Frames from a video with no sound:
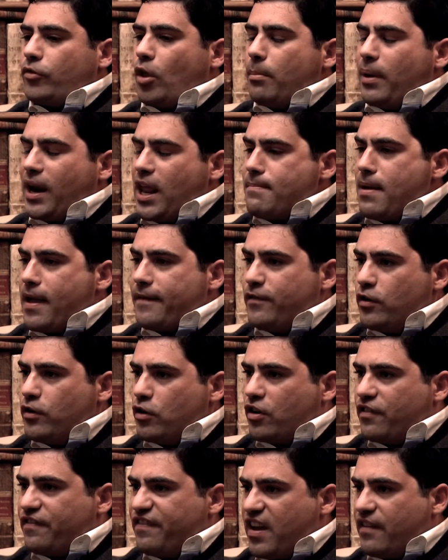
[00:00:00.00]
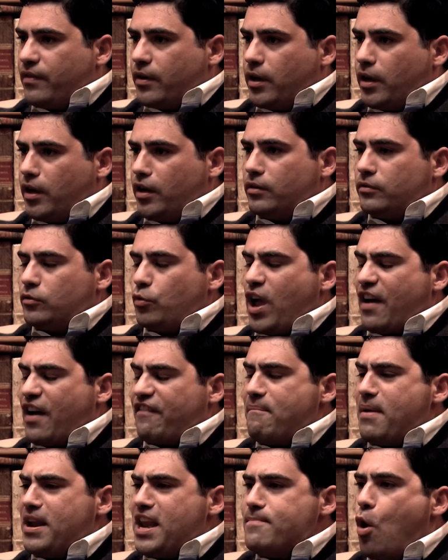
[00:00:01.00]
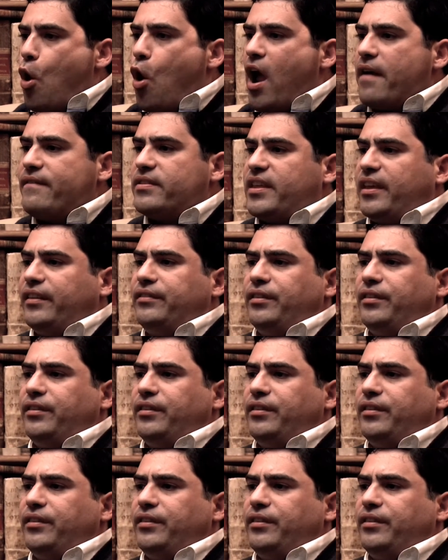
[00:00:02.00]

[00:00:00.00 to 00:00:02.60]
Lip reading: But in my book, There Begin, we have many more evidences.